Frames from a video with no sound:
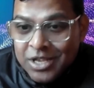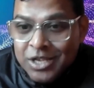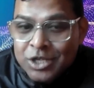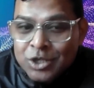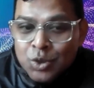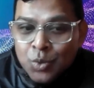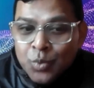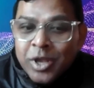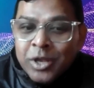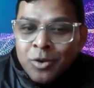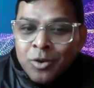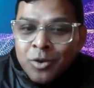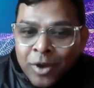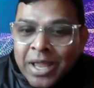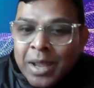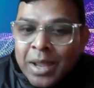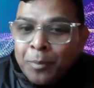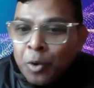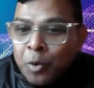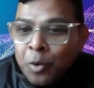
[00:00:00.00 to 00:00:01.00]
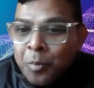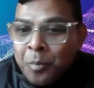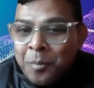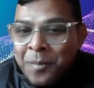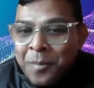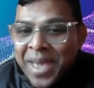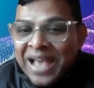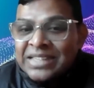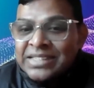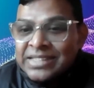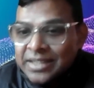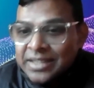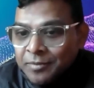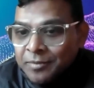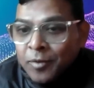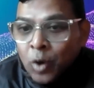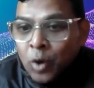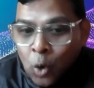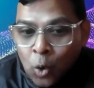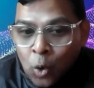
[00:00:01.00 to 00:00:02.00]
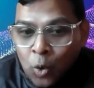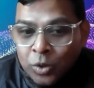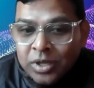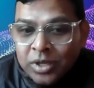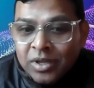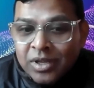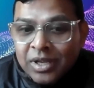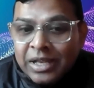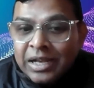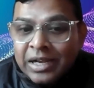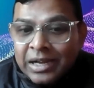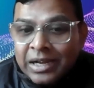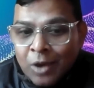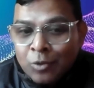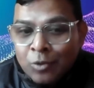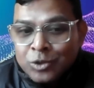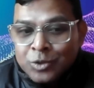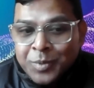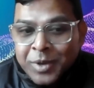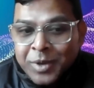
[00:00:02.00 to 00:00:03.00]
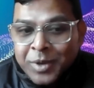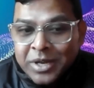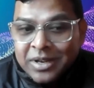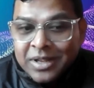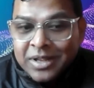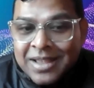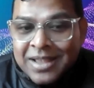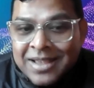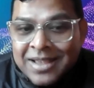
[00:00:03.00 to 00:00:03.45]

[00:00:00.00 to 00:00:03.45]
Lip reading: So we are talking about massive growth in cloud spend.